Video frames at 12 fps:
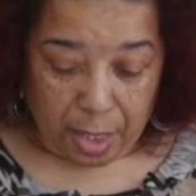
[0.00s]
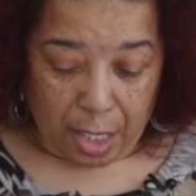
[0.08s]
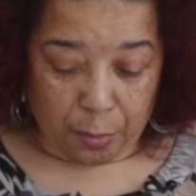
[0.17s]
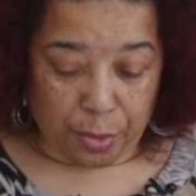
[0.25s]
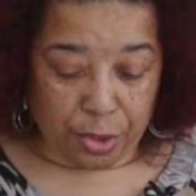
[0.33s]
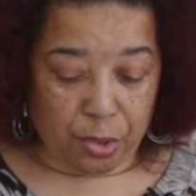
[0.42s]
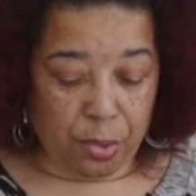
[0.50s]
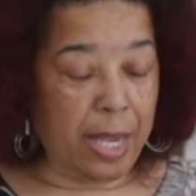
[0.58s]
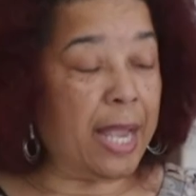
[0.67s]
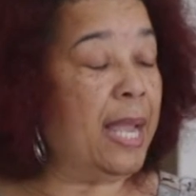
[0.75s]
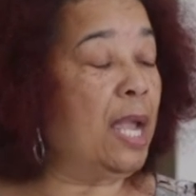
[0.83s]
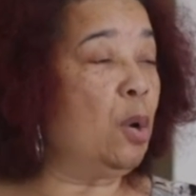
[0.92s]
And when you
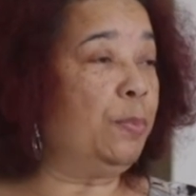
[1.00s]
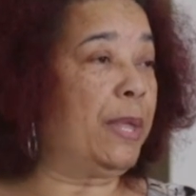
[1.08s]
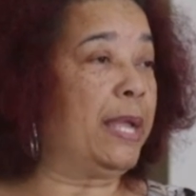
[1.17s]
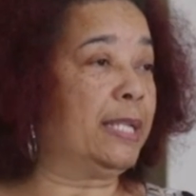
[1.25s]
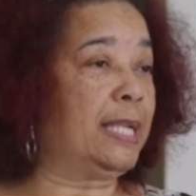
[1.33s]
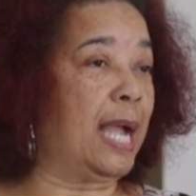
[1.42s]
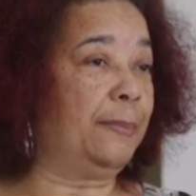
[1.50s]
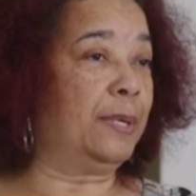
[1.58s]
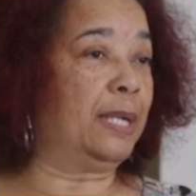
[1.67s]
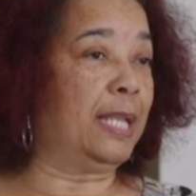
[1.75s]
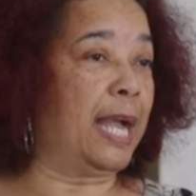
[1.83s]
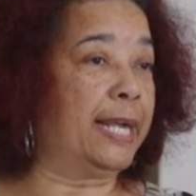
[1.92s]
help that type
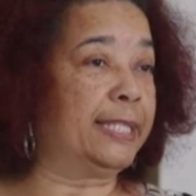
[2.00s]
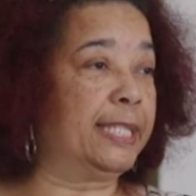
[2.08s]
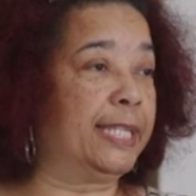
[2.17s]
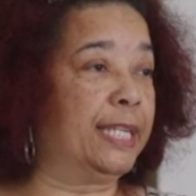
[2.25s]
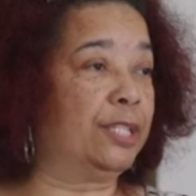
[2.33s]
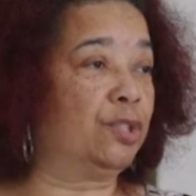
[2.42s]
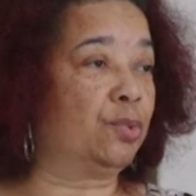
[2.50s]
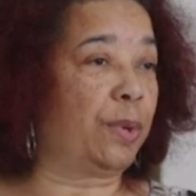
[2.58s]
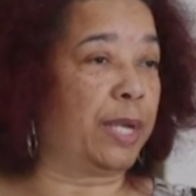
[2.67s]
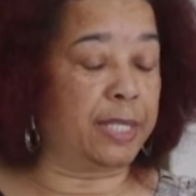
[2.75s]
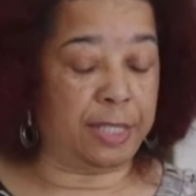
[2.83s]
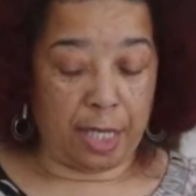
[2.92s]
of client to get
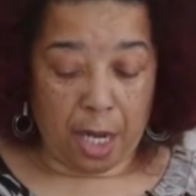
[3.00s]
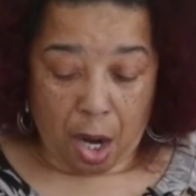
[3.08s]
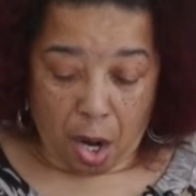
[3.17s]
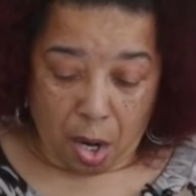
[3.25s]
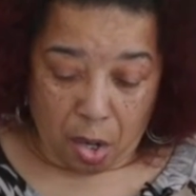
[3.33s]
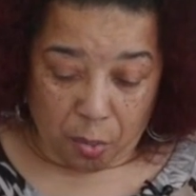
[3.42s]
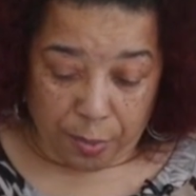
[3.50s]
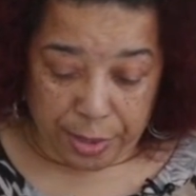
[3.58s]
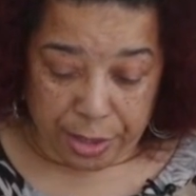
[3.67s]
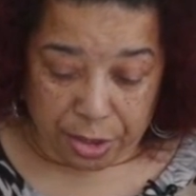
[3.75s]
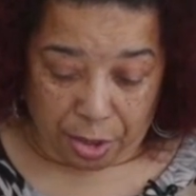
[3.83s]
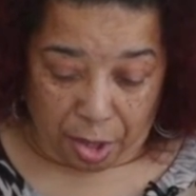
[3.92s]
dressed, always
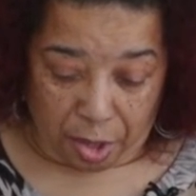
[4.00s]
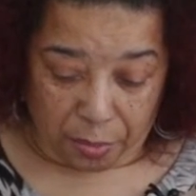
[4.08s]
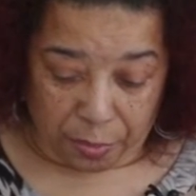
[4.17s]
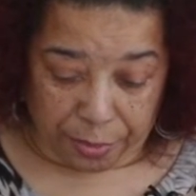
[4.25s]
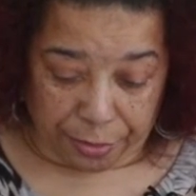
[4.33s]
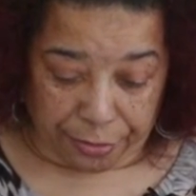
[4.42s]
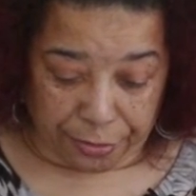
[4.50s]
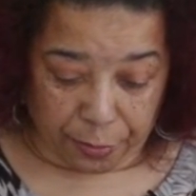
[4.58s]
start with the